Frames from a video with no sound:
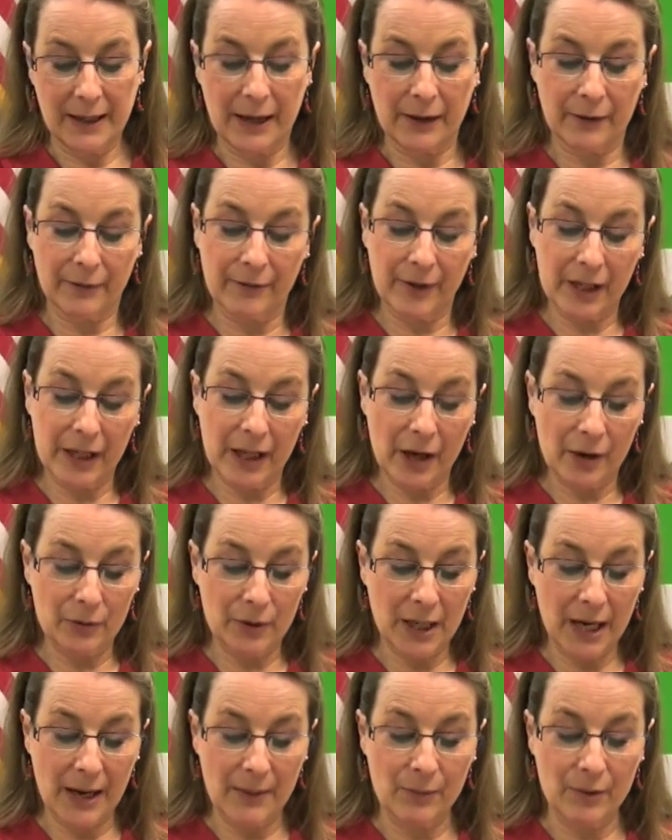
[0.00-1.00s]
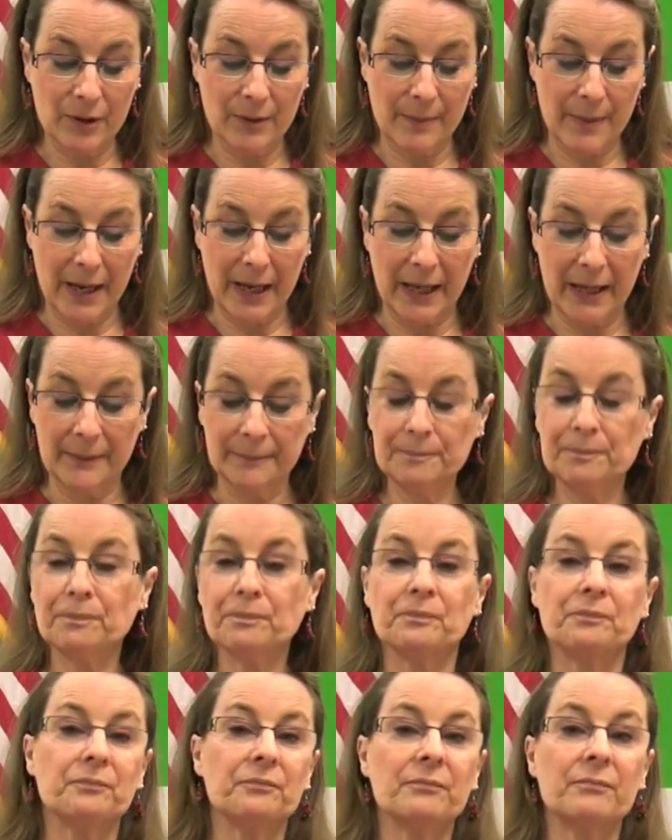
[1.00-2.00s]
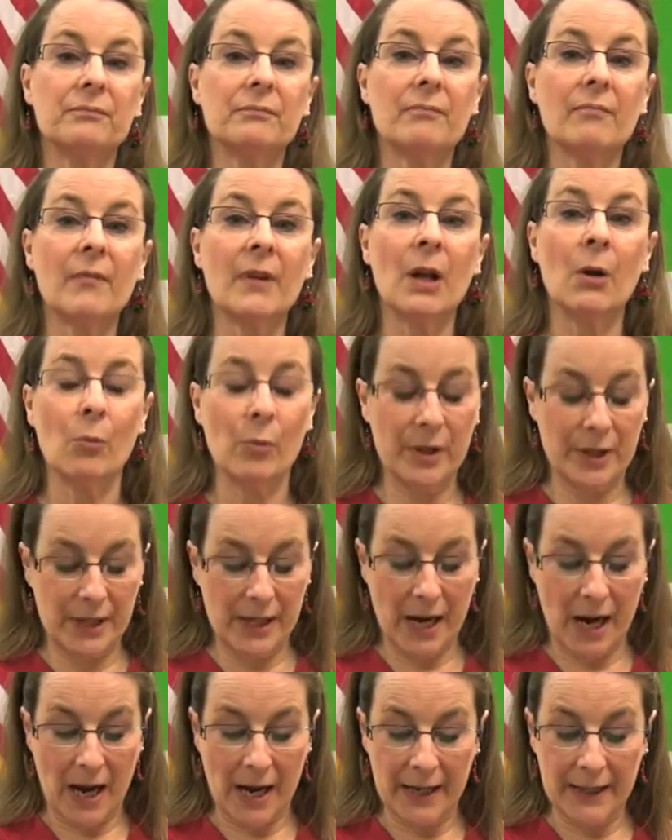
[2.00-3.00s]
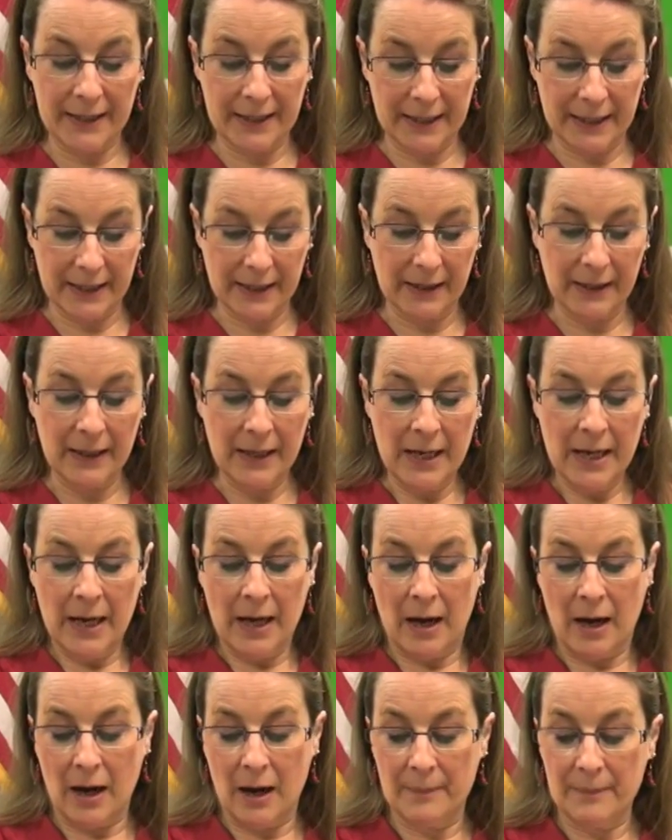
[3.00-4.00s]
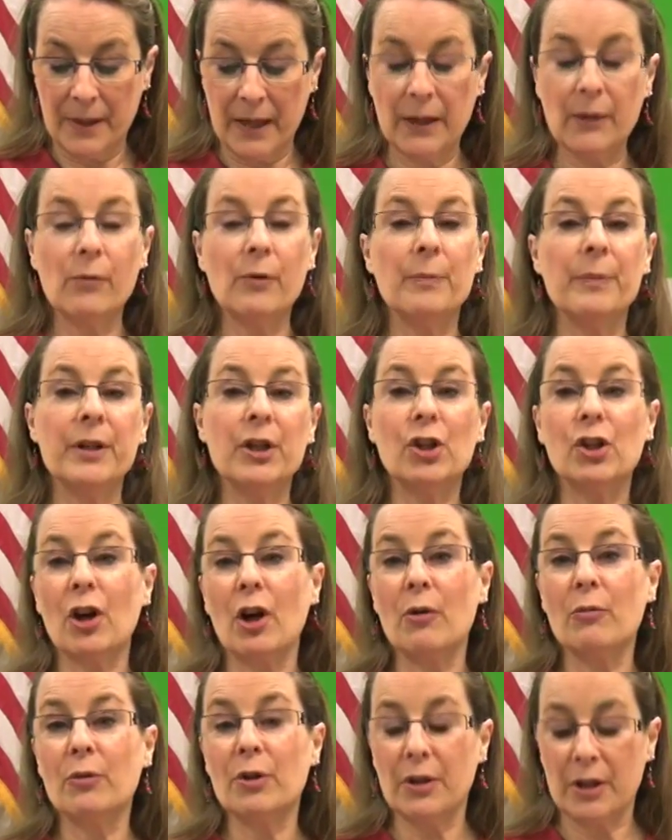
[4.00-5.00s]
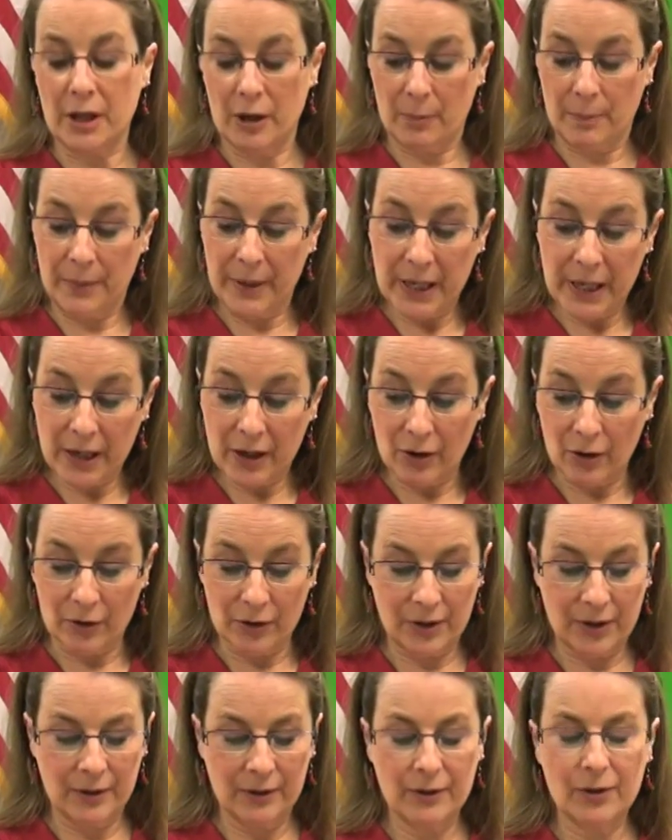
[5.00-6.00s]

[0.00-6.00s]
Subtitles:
Now, the videotape was made with the idea that it would be shown to their peers,